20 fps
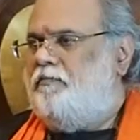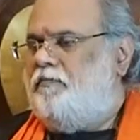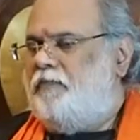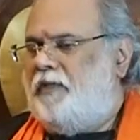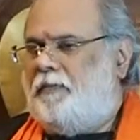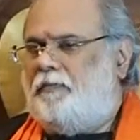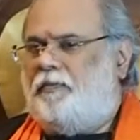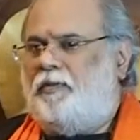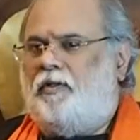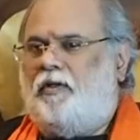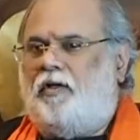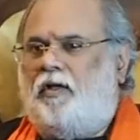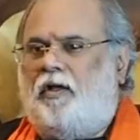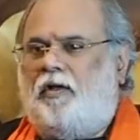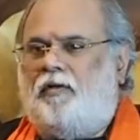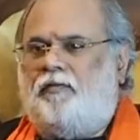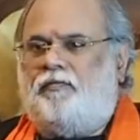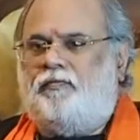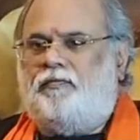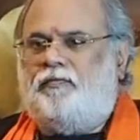people
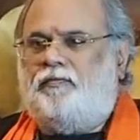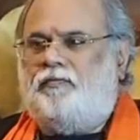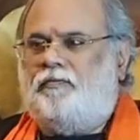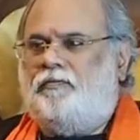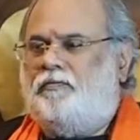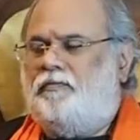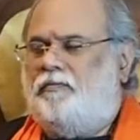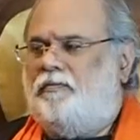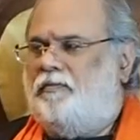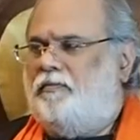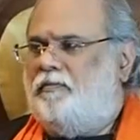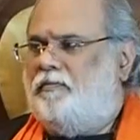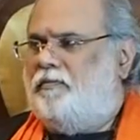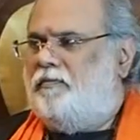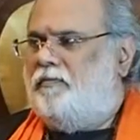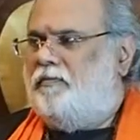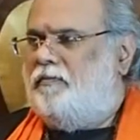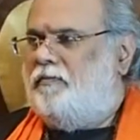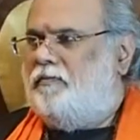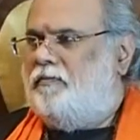of
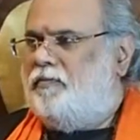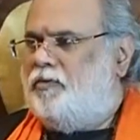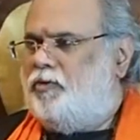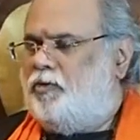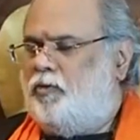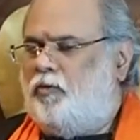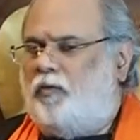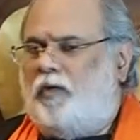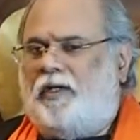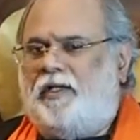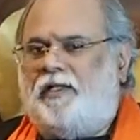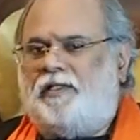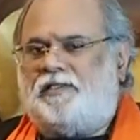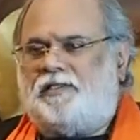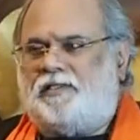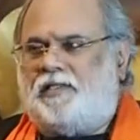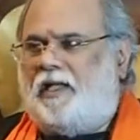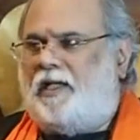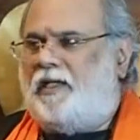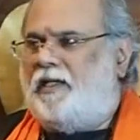true
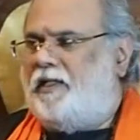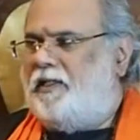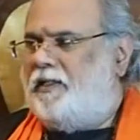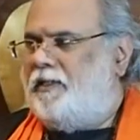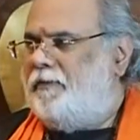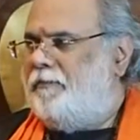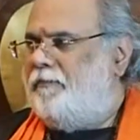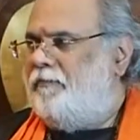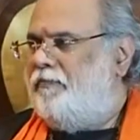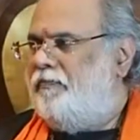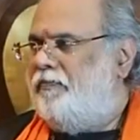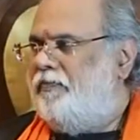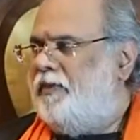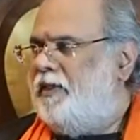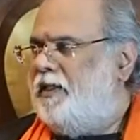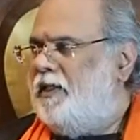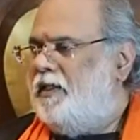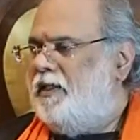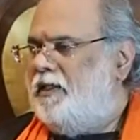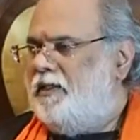understanding.
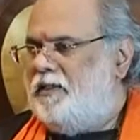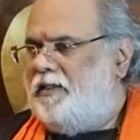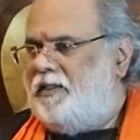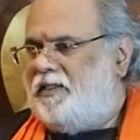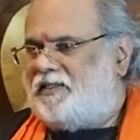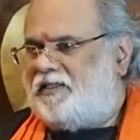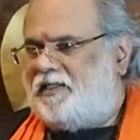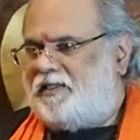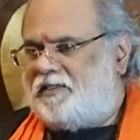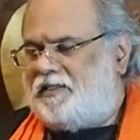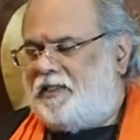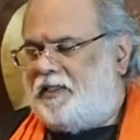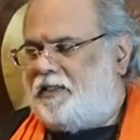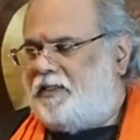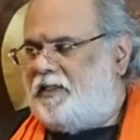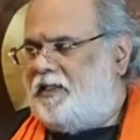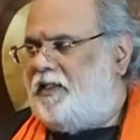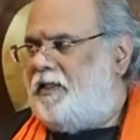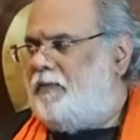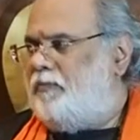This is the
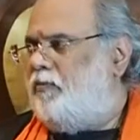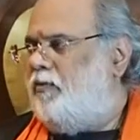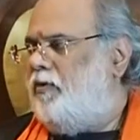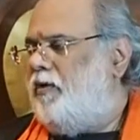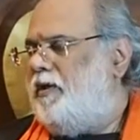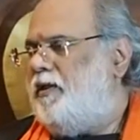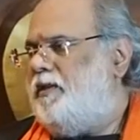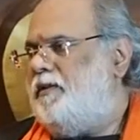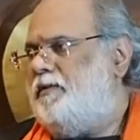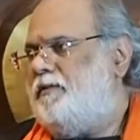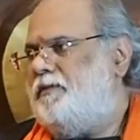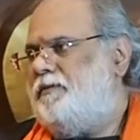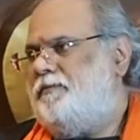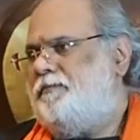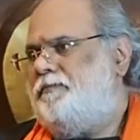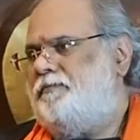key point.